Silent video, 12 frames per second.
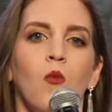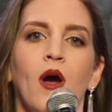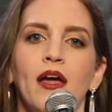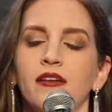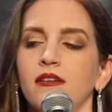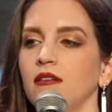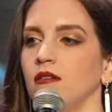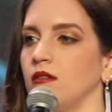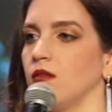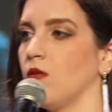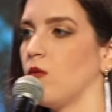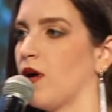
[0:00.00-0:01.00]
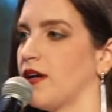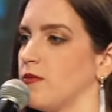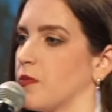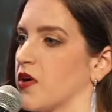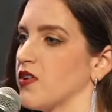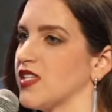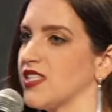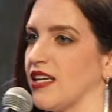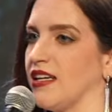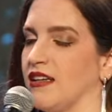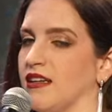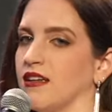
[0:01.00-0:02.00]
When a
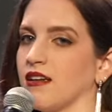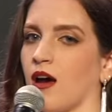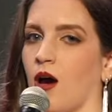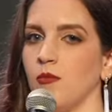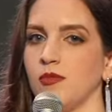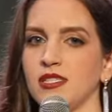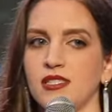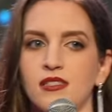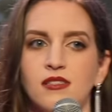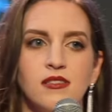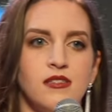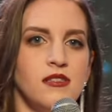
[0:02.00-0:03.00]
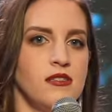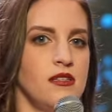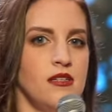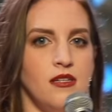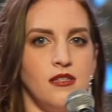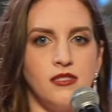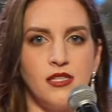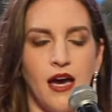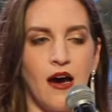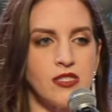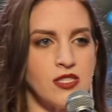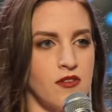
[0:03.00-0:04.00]
person comes to the
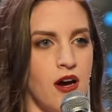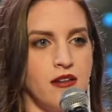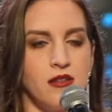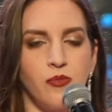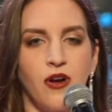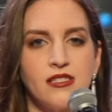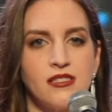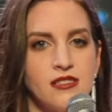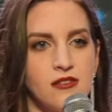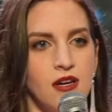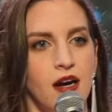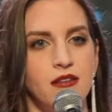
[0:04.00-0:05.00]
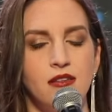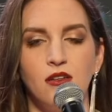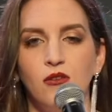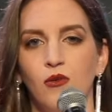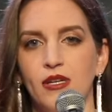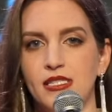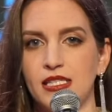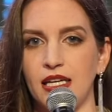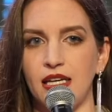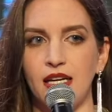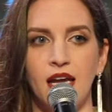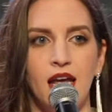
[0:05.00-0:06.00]
house of God in the presence of God, the
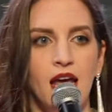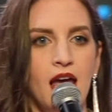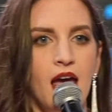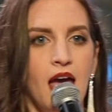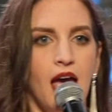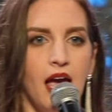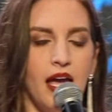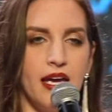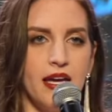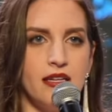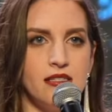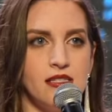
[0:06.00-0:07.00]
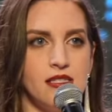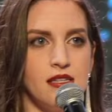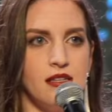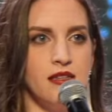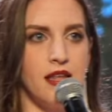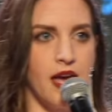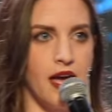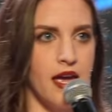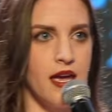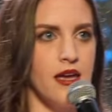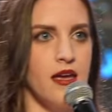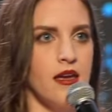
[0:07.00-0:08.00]
anointing, and
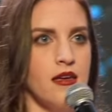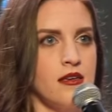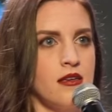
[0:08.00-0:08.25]
they